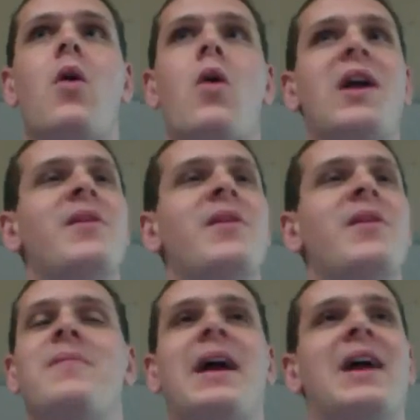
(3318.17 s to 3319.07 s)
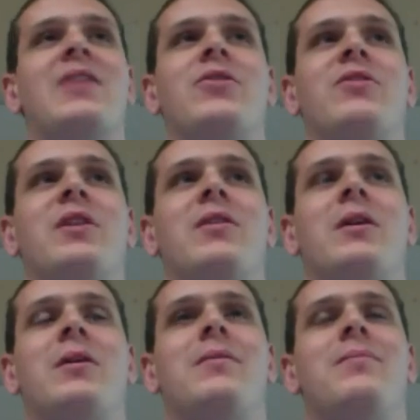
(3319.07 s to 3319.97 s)
Oh, I emailed them back answers. They
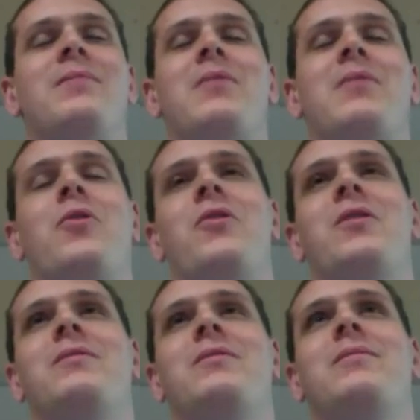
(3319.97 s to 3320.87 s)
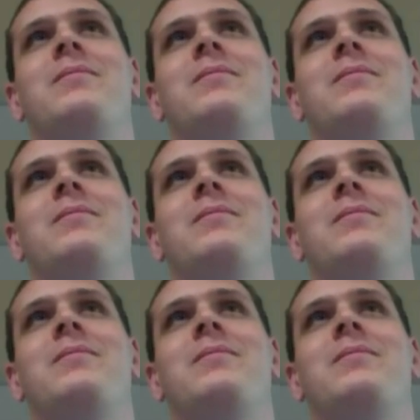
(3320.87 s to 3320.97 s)
they they weren't.